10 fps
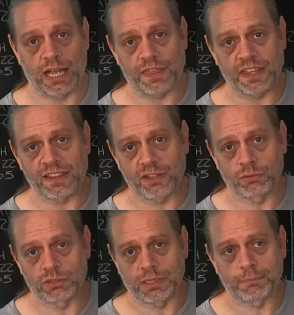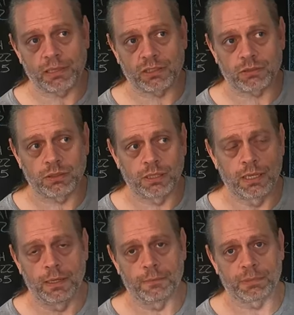I think the old dumbbell
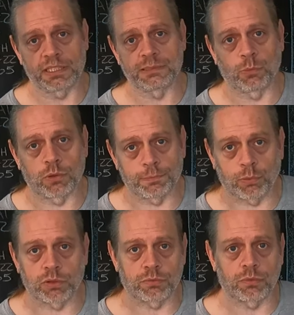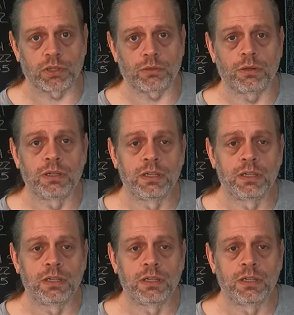plays a more important role.